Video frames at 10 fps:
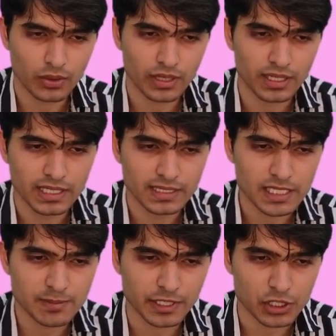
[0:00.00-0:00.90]
okay,
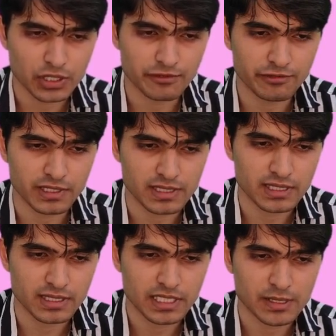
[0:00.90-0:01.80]
this pressure
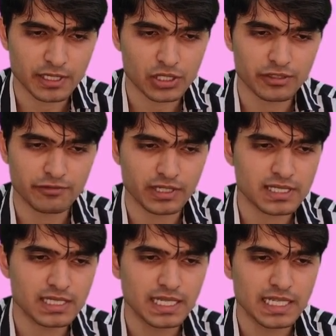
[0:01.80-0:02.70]
difference
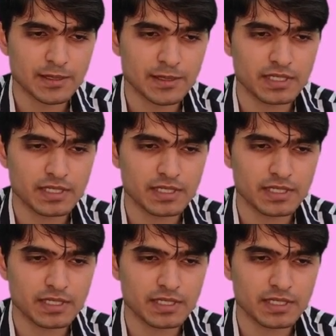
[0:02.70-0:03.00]
is